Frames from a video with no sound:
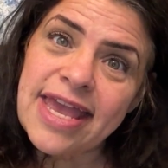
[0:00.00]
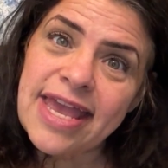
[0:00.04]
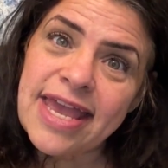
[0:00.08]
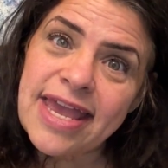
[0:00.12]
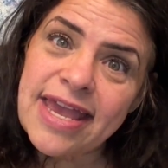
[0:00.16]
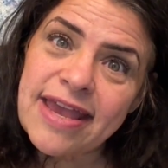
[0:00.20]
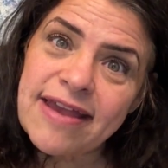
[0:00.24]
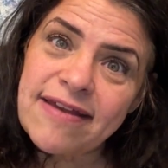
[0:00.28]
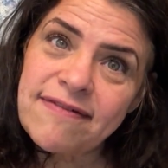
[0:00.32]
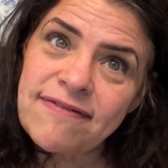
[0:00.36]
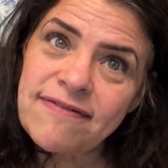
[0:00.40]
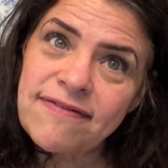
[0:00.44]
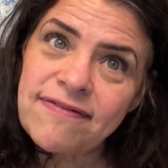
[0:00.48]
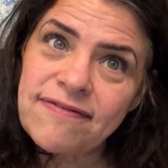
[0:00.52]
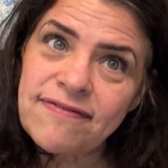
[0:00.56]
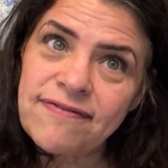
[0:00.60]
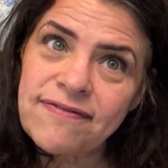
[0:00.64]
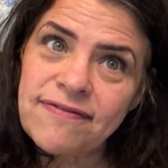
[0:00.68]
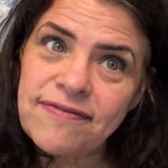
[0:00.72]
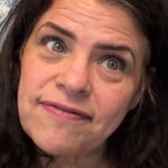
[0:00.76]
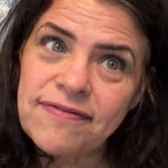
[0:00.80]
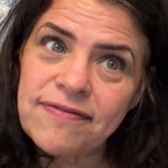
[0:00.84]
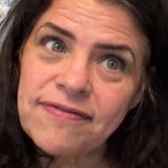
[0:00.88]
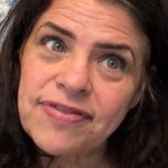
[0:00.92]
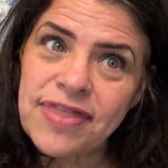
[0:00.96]
If
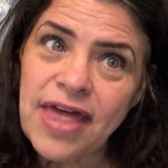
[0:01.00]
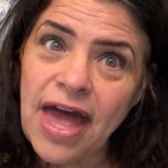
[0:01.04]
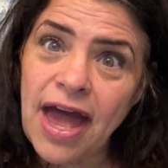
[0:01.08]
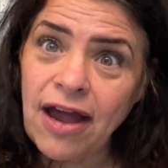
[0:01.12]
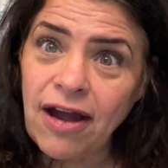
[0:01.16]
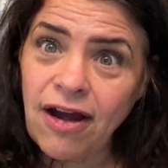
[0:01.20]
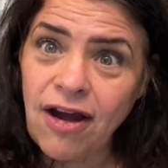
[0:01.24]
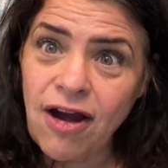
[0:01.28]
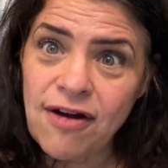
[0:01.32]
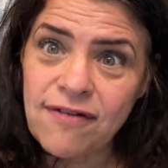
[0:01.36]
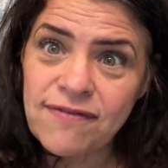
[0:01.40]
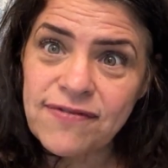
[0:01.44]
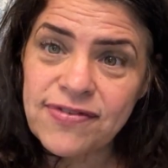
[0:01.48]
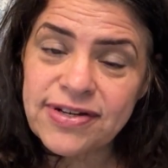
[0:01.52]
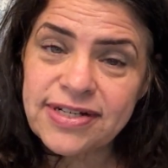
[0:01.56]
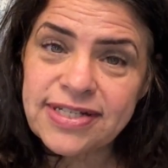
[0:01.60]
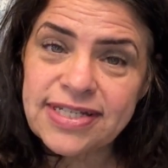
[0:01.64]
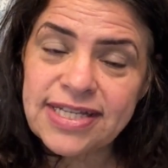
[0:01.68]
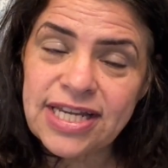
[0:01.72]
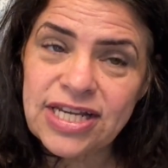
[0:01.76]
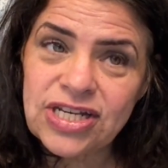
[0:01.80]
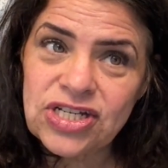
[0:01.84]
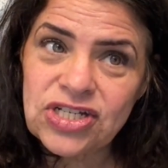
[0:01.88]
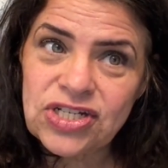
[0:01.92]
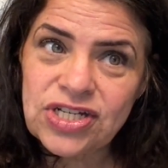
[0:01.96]
that
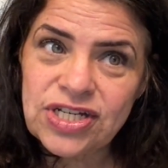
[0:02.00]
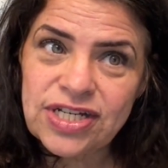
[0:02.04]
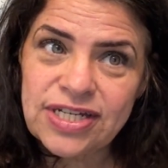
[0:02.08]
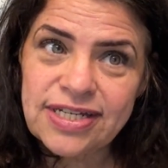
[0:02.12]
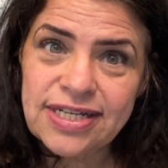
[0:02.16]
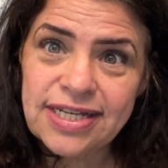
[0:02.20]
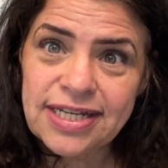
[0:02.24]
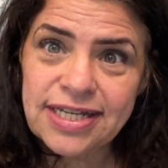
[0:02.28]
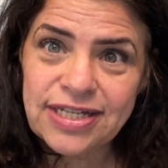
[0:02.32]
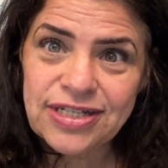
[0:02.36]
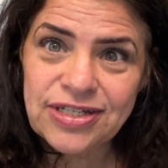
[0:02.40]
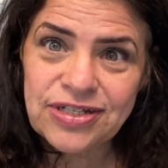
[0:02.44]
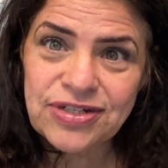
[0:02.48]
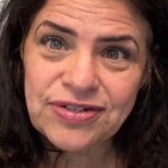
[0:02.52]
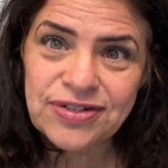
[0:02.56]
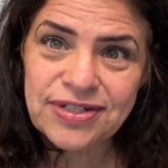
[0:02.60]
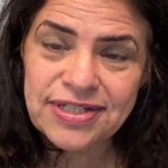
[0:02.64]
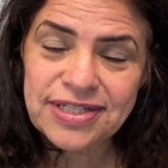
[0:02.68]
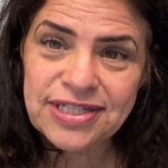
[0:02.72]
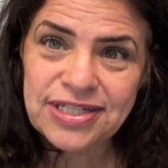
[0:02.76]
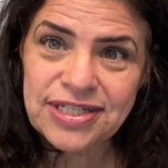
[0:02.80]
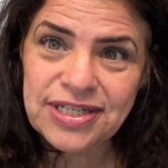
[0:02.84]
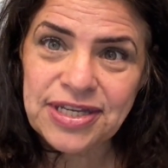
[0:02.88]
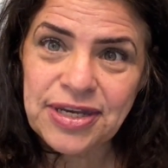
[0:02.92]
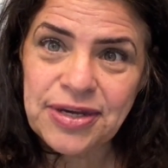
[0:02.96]
conversation
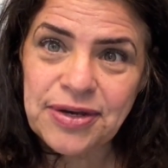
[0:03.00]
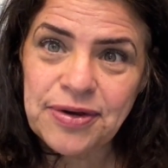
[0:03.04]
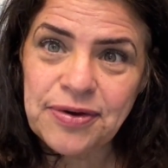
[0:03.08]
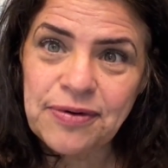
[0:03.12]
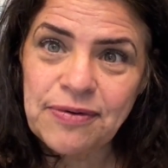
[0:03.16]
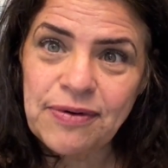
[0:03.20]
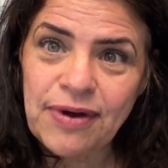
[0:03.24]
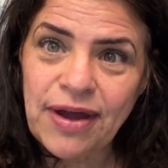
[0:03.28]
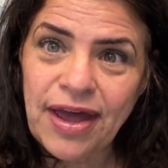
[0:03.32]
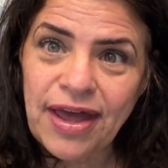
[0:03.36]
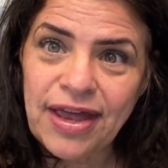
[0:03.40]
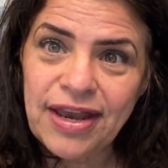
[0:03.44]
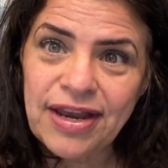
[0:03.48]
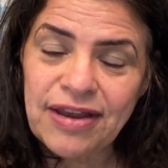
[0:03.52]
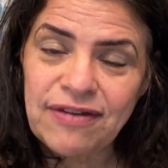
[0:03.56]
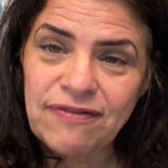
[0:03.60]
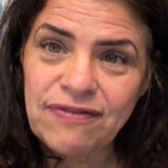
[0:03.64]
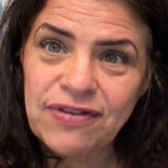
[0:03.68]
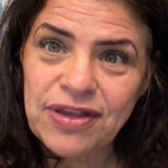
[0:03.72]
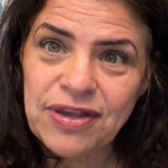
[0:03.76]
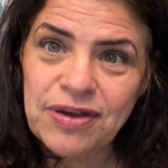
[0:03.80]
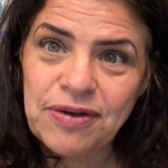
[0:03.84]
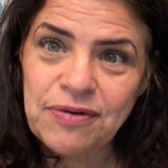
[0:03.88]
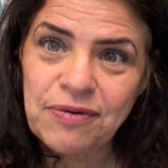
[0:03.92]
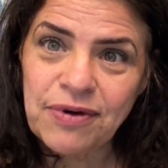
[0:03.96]
interests you, and
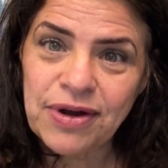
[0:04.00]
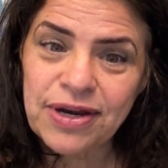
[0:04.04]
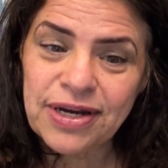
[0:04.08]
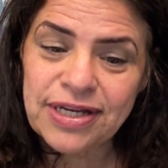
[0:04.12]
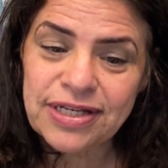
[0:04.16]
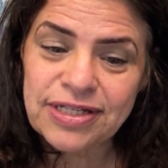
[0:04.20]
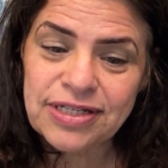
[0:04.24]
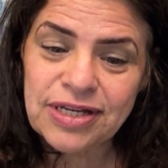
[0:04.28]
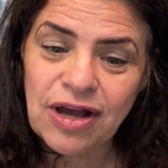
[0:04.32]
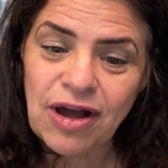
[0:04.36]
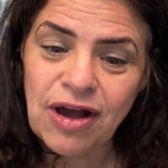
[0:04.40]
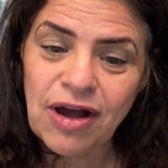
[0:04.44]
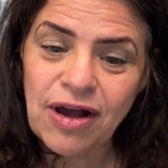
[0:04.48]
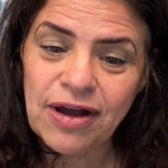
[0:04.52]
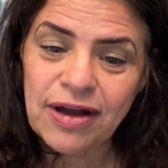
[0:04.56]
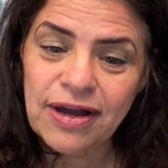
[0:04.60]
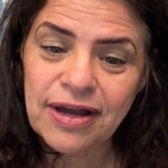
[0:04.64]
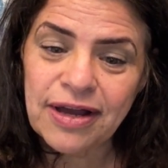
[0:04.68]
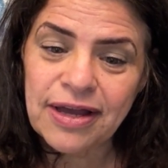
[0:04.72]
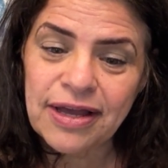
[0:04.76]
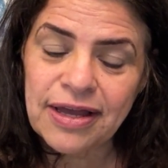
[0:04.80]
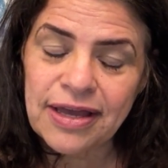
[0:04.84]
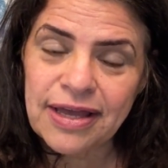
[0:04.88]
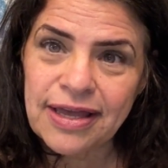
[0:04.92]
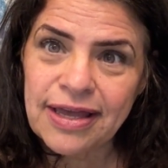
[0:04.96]
if you want to talk
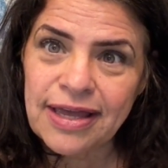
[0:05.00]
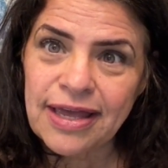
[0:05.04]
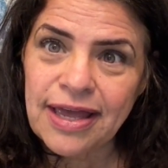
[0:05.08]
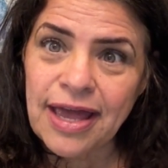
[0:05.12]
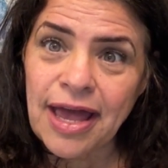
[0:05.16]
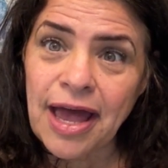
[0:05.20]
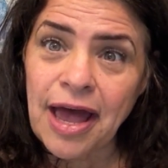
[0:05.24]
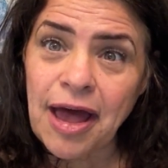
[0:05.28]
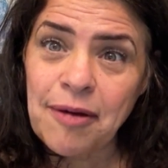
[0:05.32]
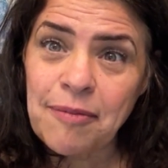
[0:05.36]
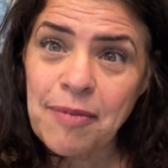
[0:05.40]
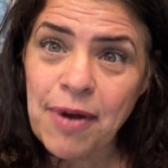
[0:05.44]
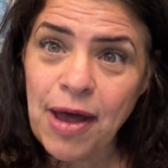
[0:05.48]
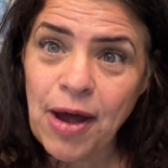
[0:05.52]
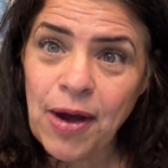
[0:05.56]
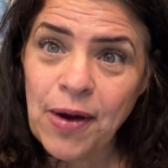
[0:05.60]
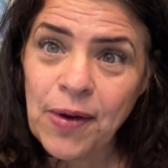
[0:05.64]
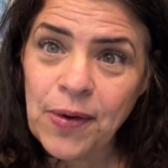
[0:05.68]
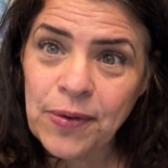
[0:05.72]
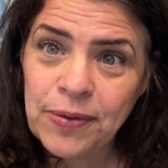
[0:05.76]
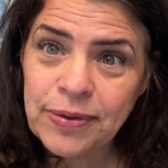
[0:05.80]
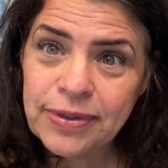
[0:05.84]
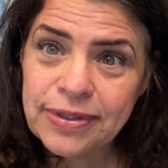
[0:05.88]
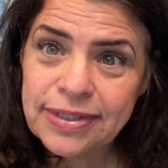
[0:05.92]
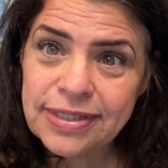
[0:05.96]

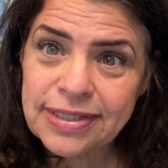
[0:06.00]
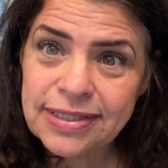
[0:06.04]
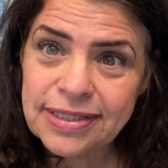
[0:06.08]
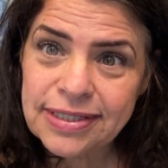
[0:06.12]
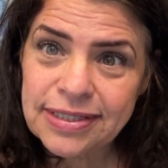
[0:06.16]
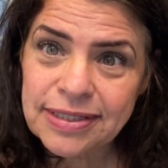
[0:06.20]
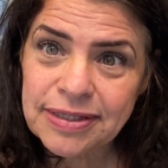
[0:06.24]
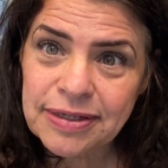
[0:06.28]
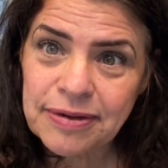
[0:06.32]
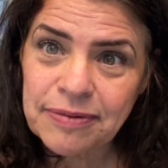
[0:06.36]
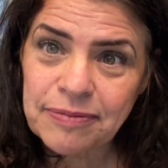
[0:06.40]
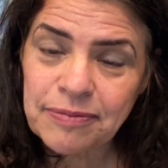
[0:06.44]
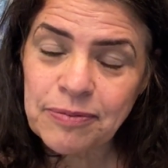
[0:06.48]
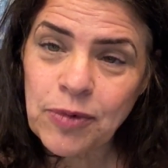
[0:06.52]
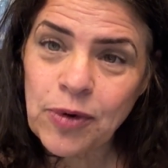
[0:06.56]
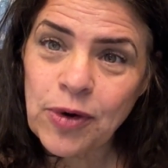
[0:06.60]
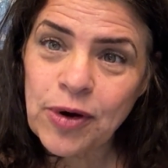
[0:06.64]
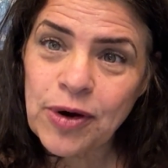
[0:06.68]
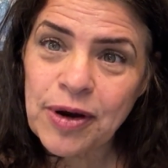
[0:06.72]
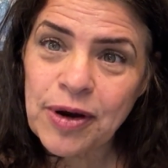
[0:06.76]
about more